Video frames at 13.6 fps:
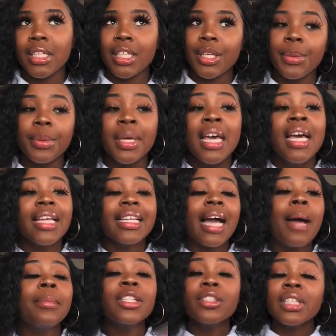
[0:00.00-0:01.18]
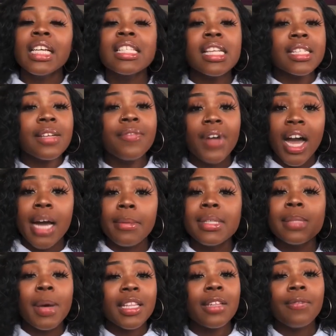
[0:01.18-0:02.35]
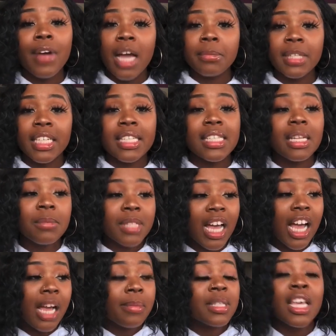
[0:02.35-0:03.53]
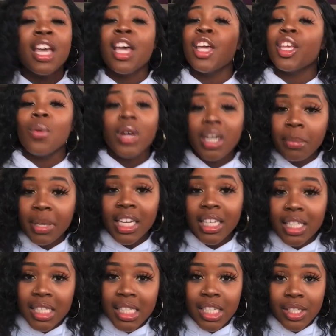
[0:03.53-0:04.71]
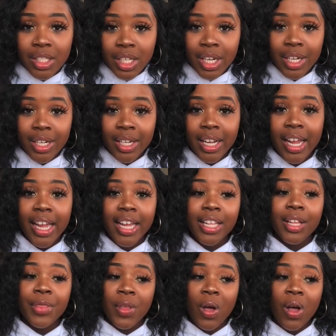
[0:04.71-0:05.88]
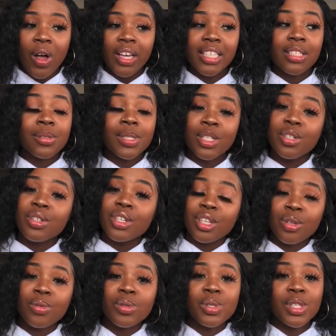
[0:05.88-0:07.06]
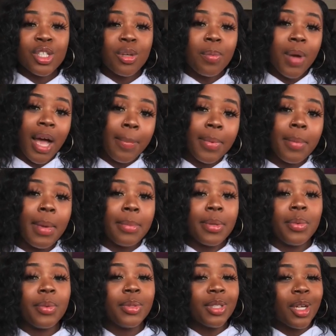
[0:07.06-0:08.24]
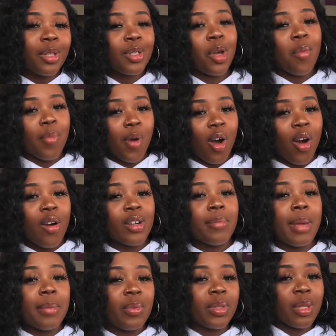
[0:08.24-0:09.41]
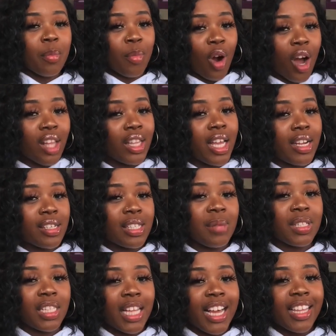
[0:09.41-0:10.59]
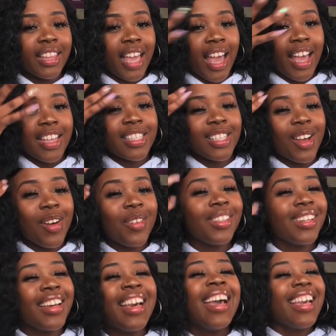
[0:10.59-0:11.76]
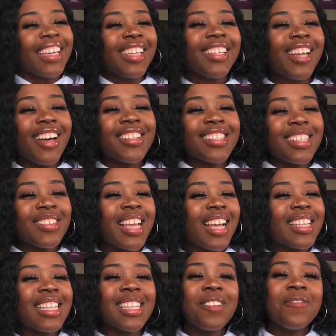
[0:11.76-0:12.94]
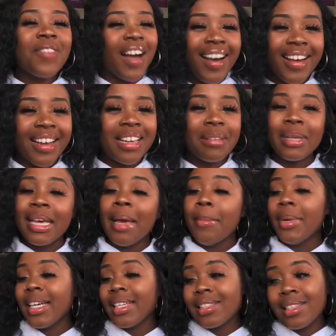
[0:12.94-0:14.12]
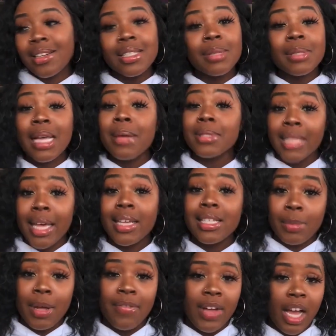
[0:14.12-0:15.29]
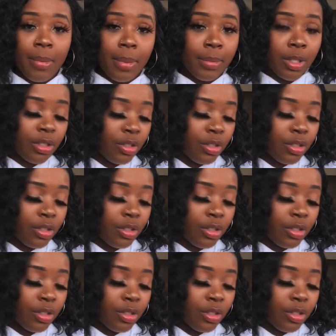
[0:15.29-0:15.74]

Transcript: cute. Like, I'm literally, it's a vibe. It's about the vibe, ladies. Sometimes you want to be in your t-shirt and your thong and you still cute and you still popping, maybe with, you know, no bra on, or maybe with a bralette or something like that. So, you know, sometimes it's a vibe. But, you know, sometimes that is my vibe. I'm a little